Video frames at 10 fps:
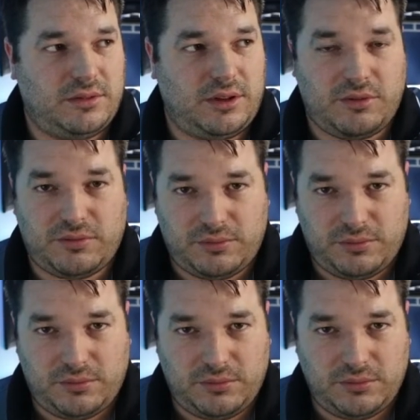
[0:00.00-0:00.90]
the
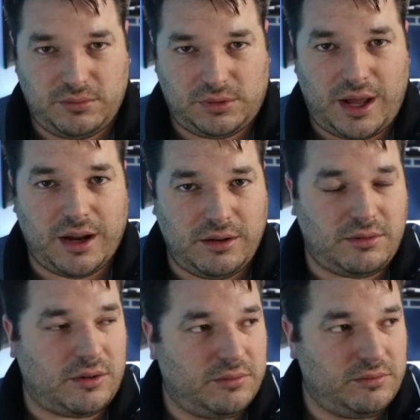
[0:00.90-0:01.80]
line
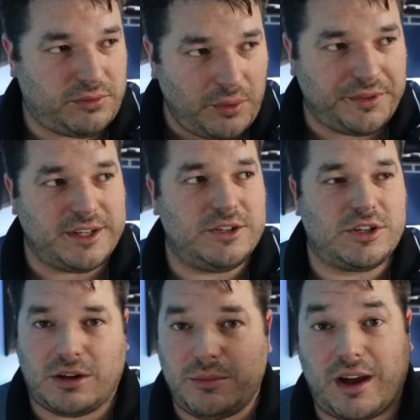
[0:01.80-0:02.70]
voltage
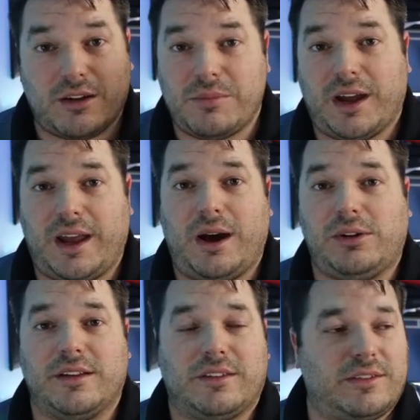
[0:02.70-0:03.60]
coming out of my
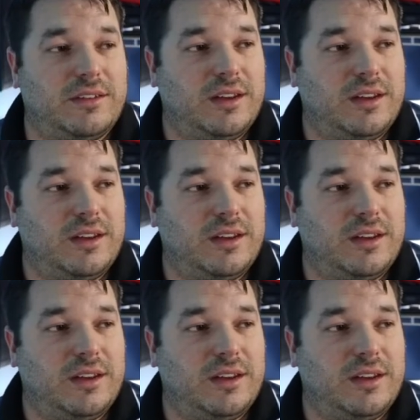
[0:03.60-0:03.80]
outlets.